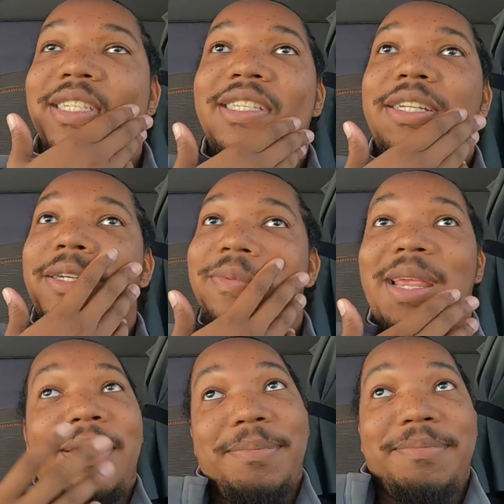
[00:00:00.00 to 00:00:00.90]
So
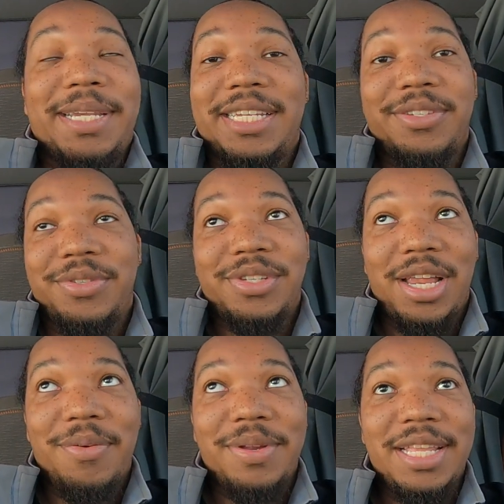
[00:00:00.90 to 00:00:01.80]
because there was
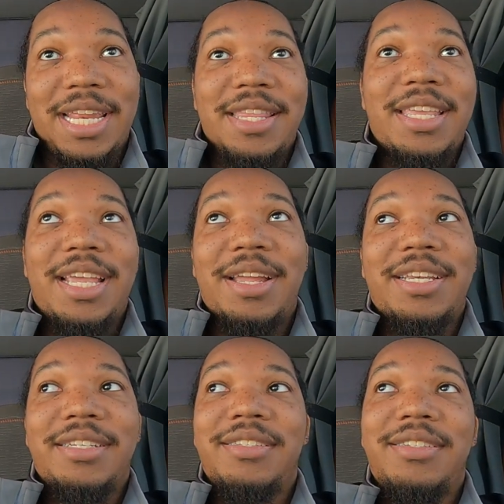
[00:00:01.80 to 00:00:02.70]
not really anything
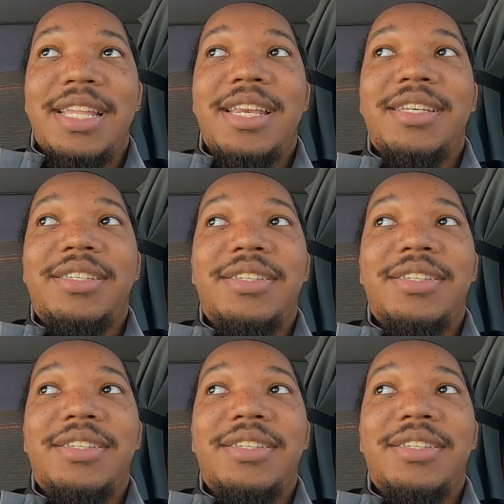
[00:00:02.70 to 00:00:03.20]
I needed